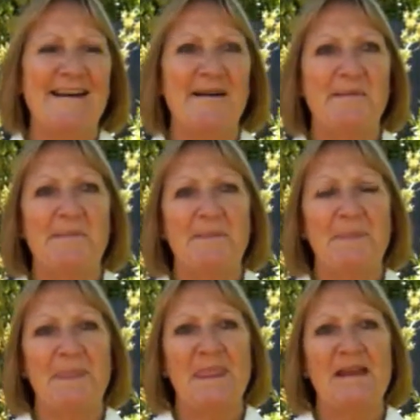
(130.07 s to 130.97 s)
Um,
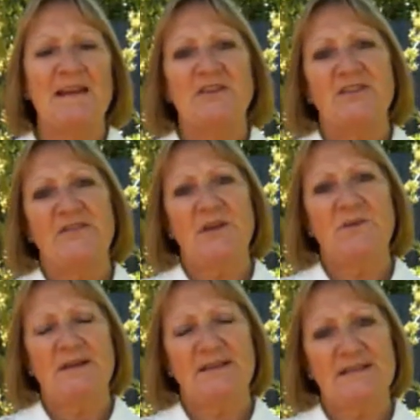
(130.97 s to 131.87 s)
so if
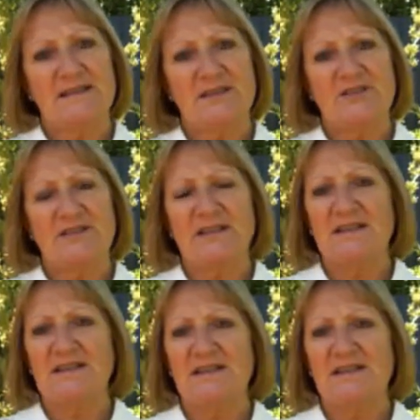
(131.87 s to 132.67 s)
anyone else is interested